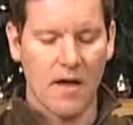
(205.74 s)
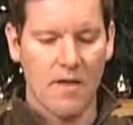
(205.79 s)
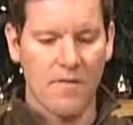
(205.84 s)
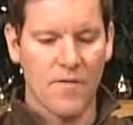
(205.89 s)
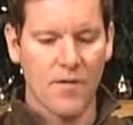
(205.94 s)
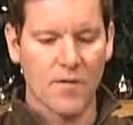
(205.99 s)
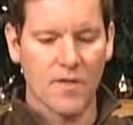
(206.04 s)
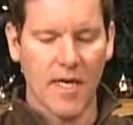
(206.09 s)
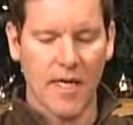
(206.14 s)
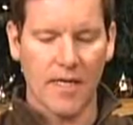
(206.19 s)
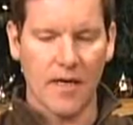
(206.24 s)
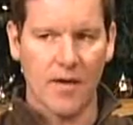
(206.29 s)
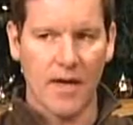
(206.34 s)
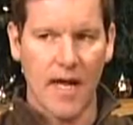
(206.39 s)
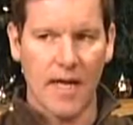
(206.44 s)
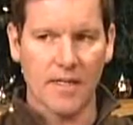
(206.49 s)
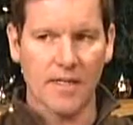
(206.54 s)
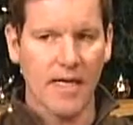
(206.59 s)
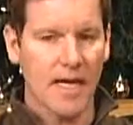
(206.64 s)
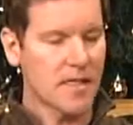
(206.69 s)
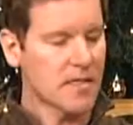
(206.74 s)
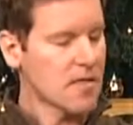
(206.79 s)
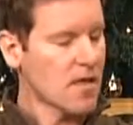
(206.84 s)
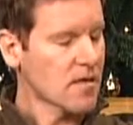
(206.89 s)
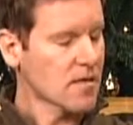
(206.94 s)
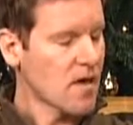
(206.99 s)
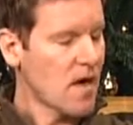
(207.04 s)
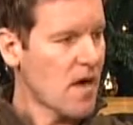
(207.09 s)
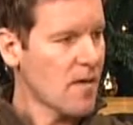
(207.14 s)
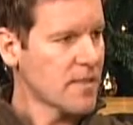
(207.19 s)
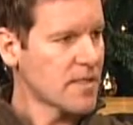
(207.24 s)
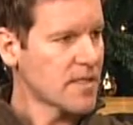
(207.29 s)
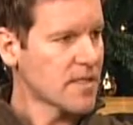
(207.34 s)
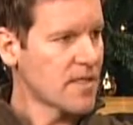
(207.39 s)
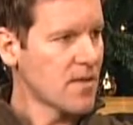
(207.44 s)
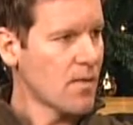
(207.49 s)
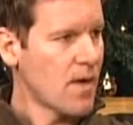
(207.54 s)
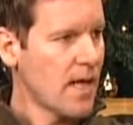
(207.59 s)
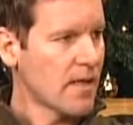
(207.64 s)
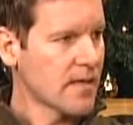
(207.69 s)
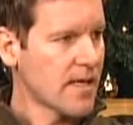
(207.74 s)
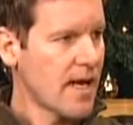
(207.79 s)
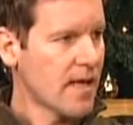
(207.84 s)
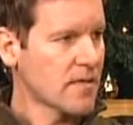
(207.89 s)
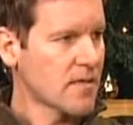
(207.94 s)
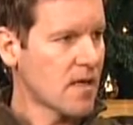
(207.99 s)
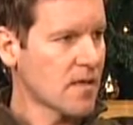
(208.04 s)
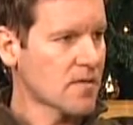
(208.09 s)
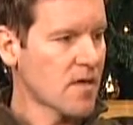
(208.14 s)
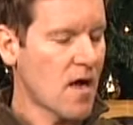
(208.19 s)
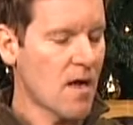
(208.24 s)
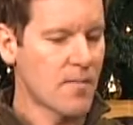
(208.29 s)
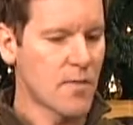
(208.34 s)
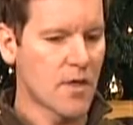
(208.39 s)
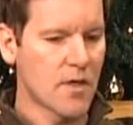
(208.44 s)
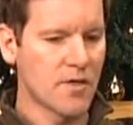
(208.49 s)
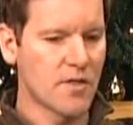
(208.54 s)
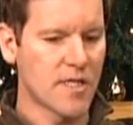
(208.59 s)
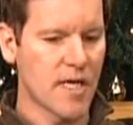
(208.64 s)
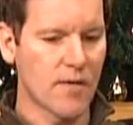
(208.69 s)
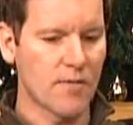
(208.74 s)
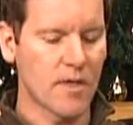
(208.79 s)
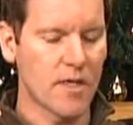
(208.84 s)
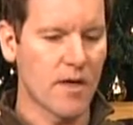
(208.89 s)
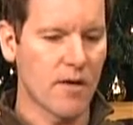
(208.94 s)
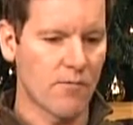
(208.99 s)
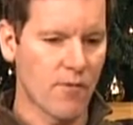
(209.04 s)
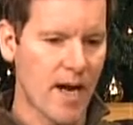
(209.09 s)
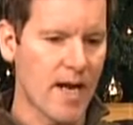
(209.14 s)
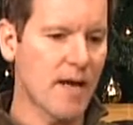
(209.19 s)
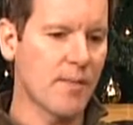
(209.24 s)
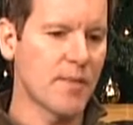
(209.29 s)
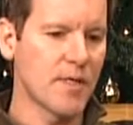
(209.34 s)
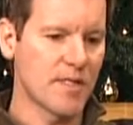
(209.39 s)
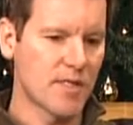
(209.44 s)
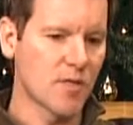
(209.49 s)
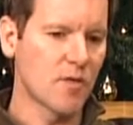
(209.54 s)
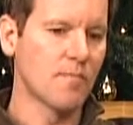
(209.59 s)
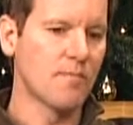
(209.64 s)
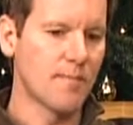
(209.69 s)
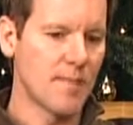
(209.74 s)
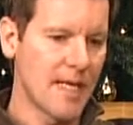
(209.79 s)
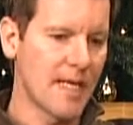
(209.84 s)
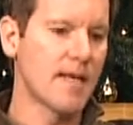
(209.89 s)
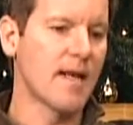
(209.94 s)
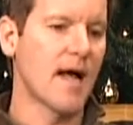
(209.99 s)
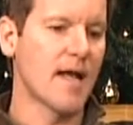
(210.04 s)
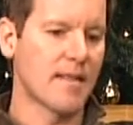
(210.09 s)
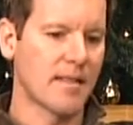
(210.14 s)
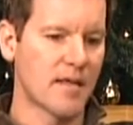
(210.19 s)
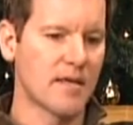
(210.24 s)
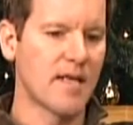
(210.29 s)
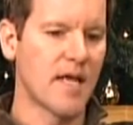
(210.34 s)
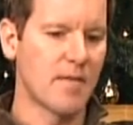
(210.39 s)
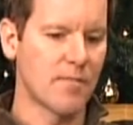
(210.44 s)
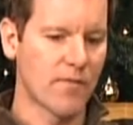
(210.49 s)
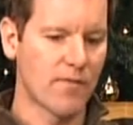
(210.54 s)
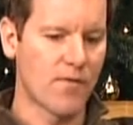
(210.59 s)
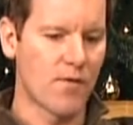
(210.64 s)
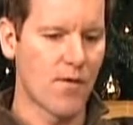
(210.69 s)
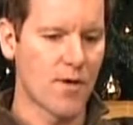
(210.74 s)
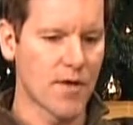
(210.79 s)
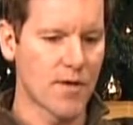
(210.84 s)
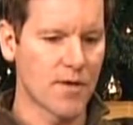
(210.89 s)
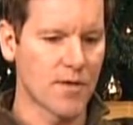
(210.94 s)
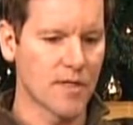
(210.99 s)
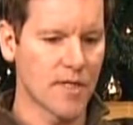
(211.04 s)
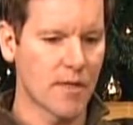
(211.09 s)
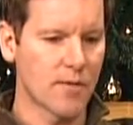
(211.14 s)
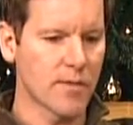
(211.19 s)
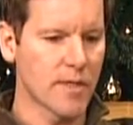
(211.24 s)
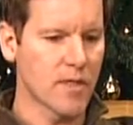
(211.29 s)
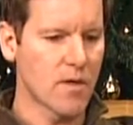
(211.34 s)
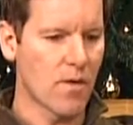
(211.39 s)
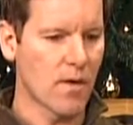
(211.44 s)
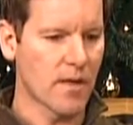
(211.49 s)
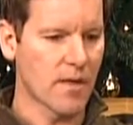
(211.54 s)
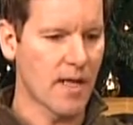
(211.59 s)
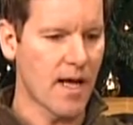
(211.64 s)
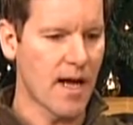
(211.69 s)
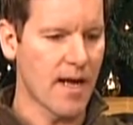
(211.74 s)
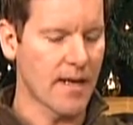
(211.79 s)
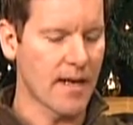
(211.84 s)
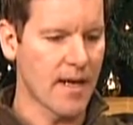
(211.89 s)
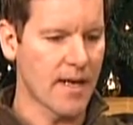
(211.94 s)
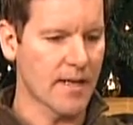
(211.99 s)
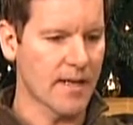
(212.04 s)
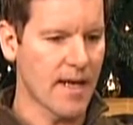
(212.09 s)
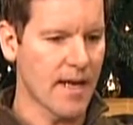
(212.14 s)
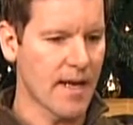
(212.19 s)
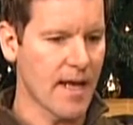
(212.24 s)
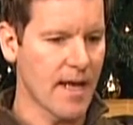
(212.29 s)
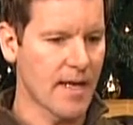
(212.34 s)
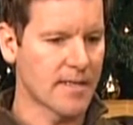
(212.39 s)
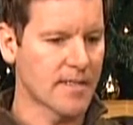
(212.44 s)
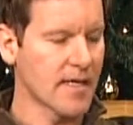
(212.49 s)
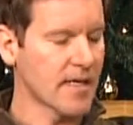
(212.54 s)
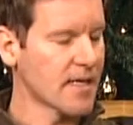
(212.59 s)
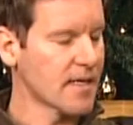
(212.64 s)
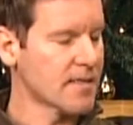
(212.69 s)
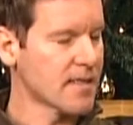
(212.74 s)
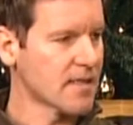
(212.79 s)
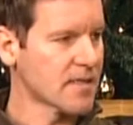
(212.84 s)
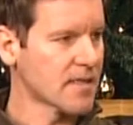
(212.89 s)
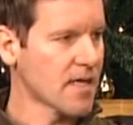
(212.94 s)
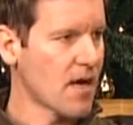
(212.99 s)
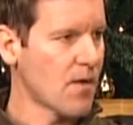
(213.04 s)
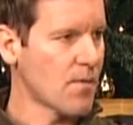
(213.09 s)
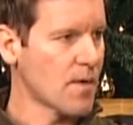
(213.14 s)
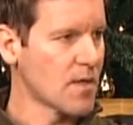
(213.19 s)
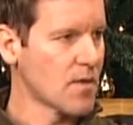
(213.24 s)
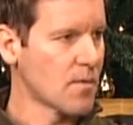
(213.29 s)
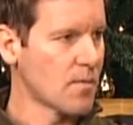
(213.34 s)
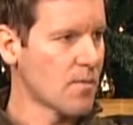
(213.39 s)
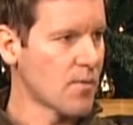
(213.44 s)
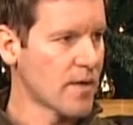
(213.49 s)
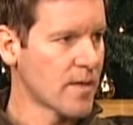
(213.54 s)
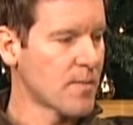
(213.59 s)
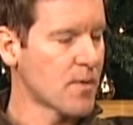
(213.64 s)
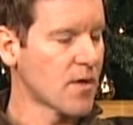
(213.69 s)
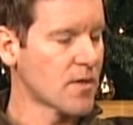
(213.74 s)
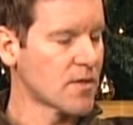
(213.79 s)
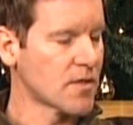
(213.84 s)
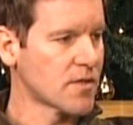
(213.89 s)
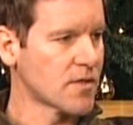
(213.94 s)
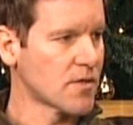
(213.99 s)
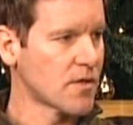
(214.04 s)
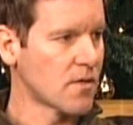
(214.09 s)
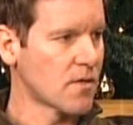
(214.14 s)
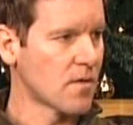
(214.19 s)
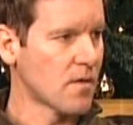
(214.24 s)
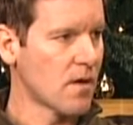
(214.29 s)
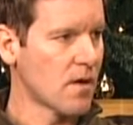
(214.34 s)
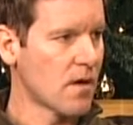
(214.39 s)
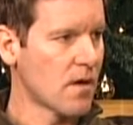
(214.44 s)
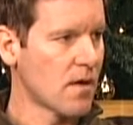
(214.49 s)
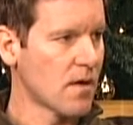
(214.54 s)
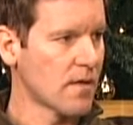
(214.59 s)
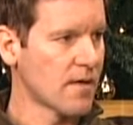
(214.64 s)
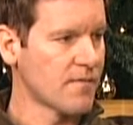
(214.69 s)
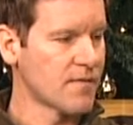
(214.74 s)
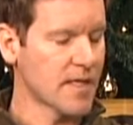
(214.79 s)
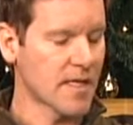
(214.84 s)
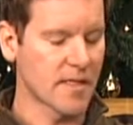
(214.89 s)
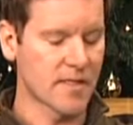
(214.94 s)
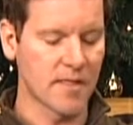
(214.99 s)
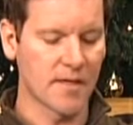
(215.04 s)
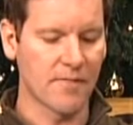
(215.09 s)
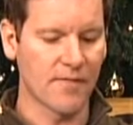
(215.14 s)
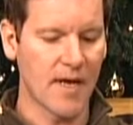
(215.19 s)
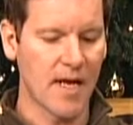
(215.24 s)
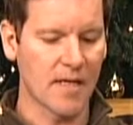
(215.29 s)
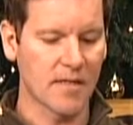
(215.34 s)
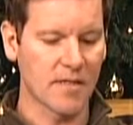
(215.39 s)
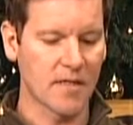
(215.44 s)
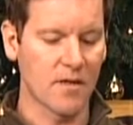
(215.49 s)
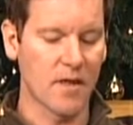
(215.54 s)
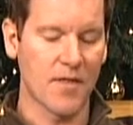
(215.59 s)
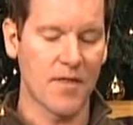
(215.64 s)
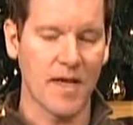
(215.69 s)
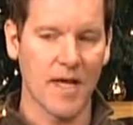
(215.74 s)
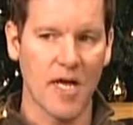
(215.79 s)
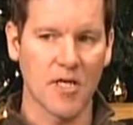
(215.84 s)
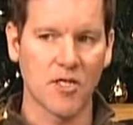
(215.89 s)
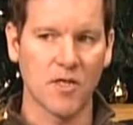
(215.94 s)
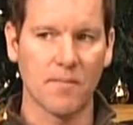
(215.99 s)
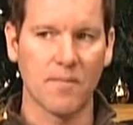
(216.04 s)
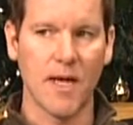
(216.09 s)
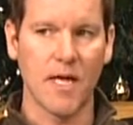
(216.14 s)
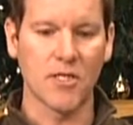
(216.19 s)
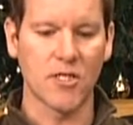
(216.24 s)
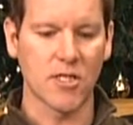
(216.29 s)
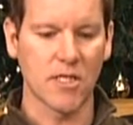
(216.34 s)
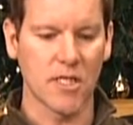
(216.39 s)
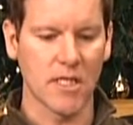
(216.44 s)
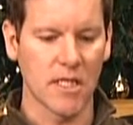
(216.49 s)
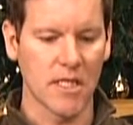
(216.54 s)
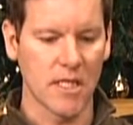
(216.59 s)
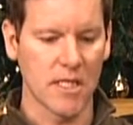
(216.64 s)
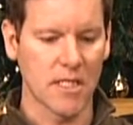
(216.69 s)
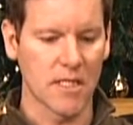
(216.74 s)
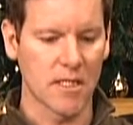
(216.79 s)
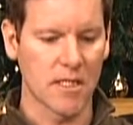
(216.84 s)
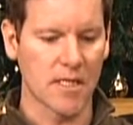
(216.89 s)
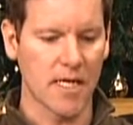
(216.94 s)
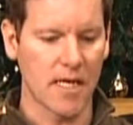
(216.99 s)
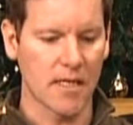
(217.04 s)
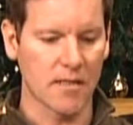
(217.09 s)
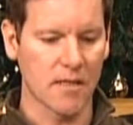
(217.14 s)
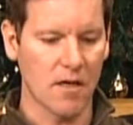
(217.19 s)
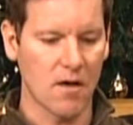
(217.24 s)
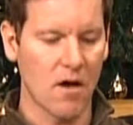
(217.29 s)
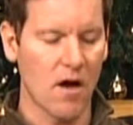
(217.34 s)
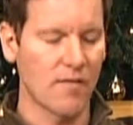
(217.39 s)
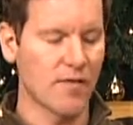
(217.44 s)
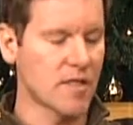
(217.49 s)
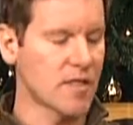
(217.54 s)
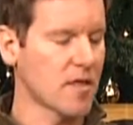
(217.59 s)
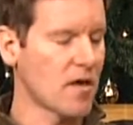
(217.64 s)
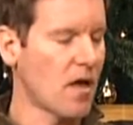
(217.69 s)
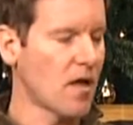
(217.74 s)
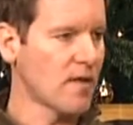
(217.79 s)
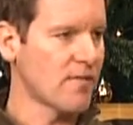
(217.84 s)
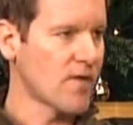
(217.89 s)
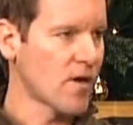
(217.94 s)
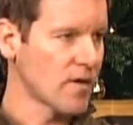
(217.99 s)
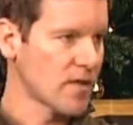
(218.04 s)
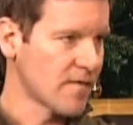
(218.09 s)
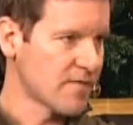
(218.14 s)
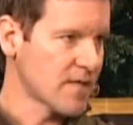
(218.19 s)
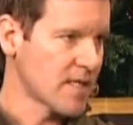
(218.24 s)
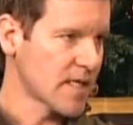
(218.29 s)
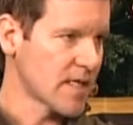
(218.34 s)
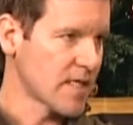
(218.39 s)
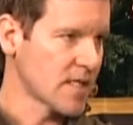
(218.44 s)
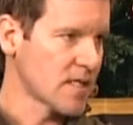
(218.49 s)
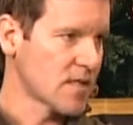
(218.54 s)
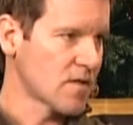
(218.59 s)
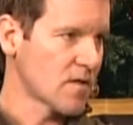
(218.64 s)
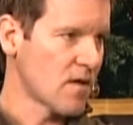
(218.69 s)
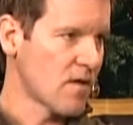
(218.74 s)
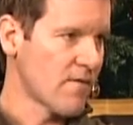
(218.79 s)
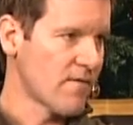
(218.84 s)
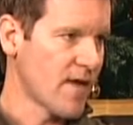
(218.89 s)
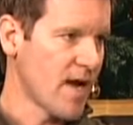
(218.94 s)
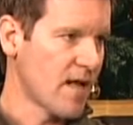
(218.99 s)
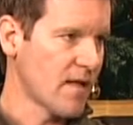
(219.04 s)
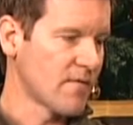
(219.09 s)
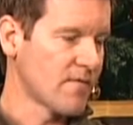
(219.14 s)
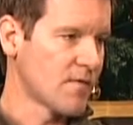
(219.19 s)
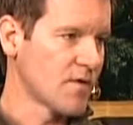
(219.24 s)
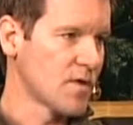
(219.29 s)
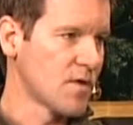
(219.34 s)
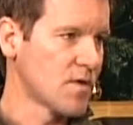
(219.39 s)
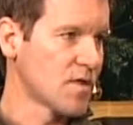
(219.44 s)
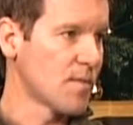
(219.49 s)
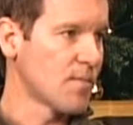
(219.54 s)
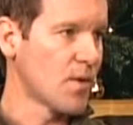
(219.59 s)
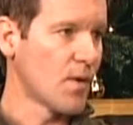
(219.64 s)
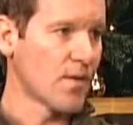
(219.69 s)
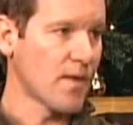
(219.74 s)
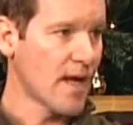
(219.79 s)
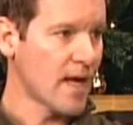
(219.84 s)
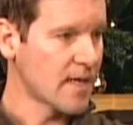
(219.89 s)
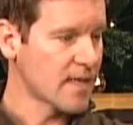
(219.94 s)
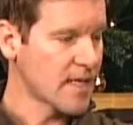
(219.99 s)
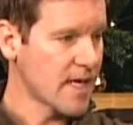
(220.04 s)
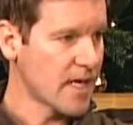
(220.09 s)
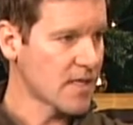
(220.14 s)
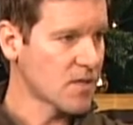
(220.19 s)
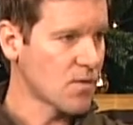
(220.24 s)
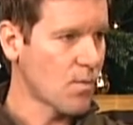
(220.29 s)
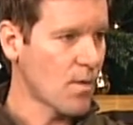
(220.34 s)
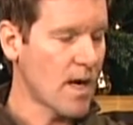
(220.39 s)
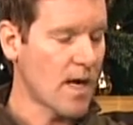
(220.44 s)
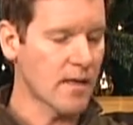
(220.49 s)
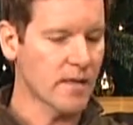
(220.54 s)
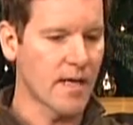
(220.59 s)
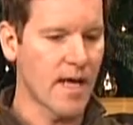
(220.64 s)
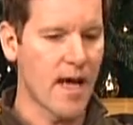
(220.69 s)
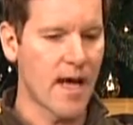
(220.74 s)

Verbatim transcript: if you check out attitash.com and skiwildcat.com, you can generally right up until midnight the day before, you can generally go online and get a ticket discount when you pre-purchase your uh, lift tickets in awesome. advance. And the thing I should mention is that uh, obviously all of our lift tickets are valid for use at both Attitash and Wildcat.